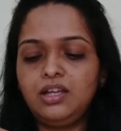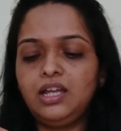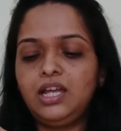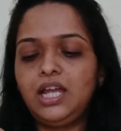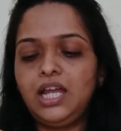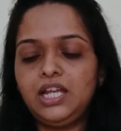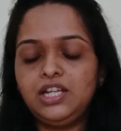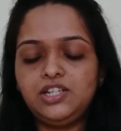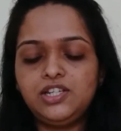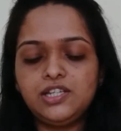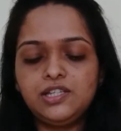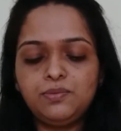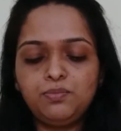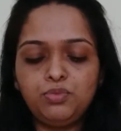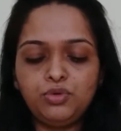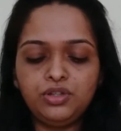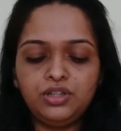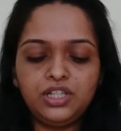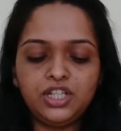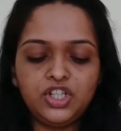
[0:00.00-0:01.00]
and just
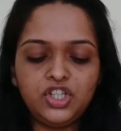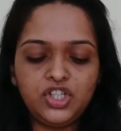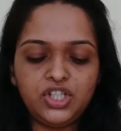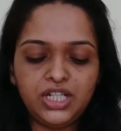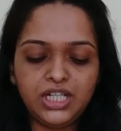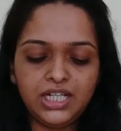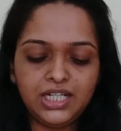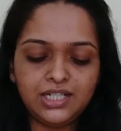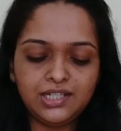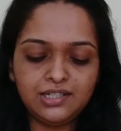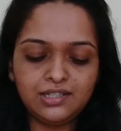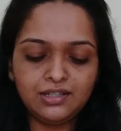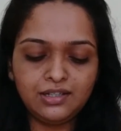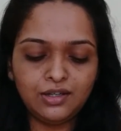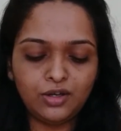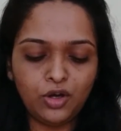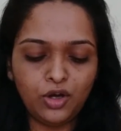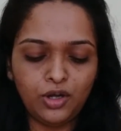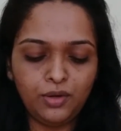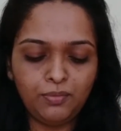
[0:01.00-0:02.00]
put the sheet
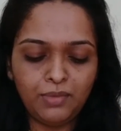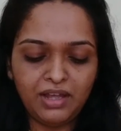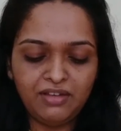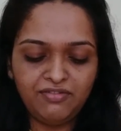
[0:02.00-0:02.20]
on my